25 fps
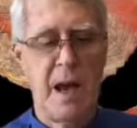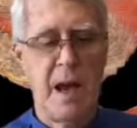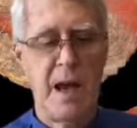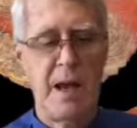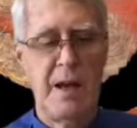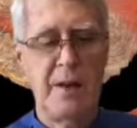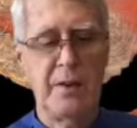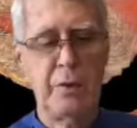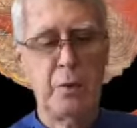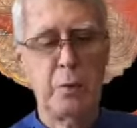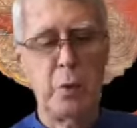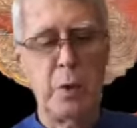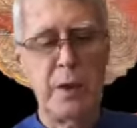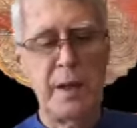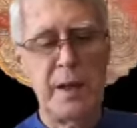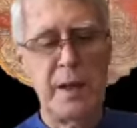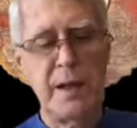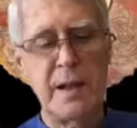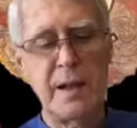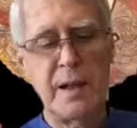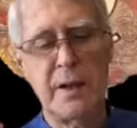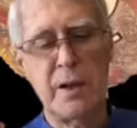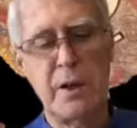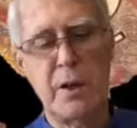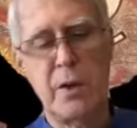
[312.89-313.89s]
as we
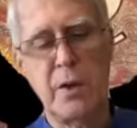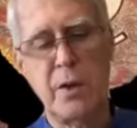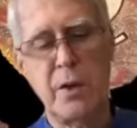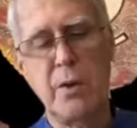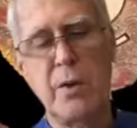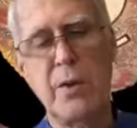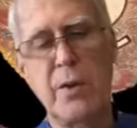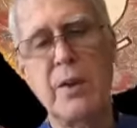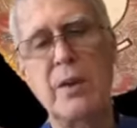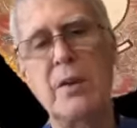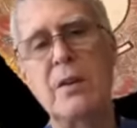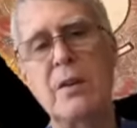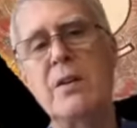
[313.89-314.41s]
enter the